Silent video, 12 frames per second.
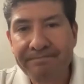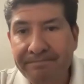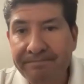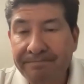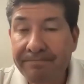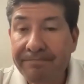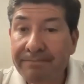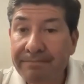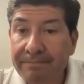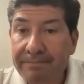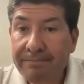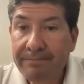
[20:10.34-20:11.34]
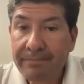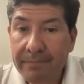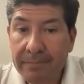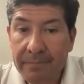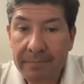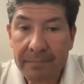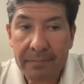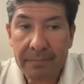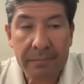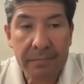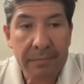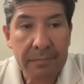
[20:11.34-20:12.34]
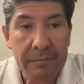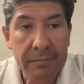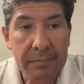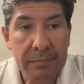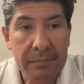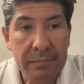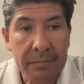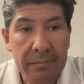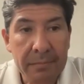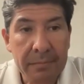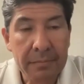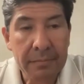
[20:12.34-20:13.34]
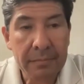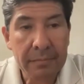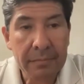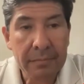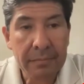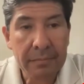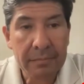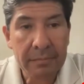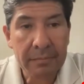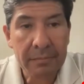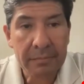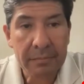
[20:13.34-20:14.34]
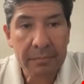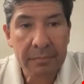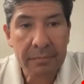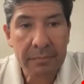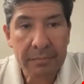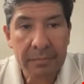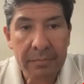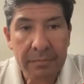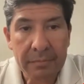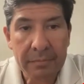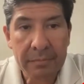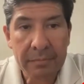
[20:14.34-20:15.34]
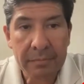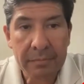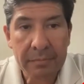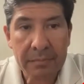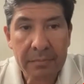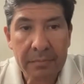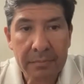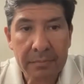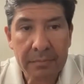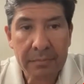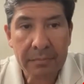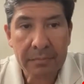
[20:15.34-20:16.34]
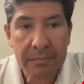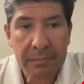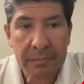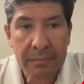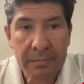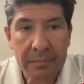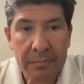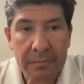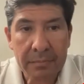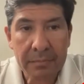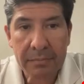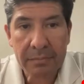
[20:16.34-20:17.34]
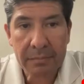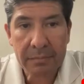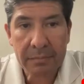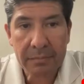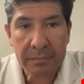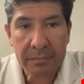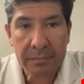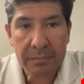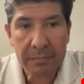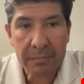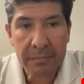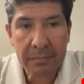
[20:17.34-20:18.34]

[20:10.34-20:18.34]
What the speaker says: (silent)